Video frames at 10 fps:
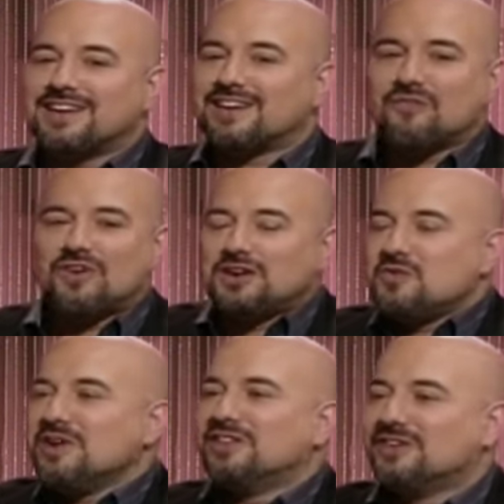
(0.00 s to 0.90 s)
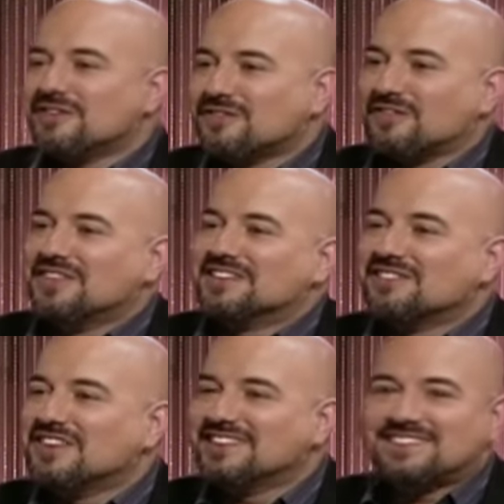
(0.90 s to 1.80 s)
what can we learn from this? I
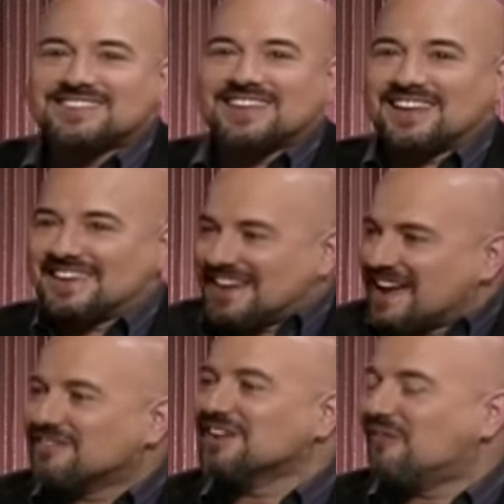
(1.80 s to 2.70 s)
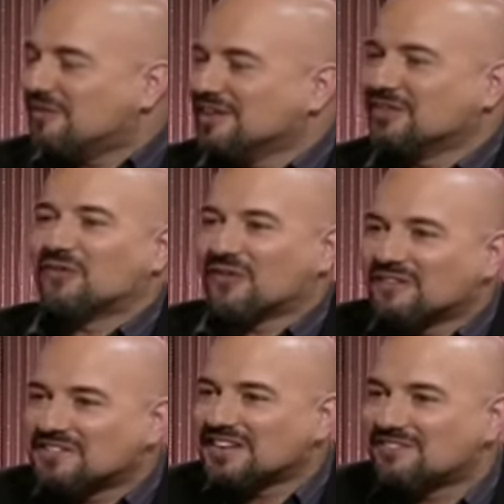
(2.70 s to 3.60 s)
mean, it's just like, can every woman in the
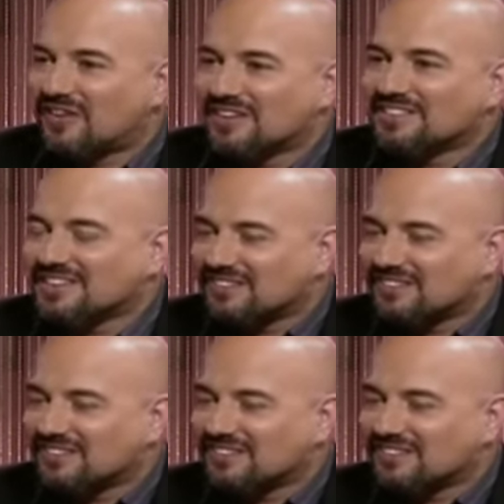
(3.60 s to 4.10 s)
world be a part of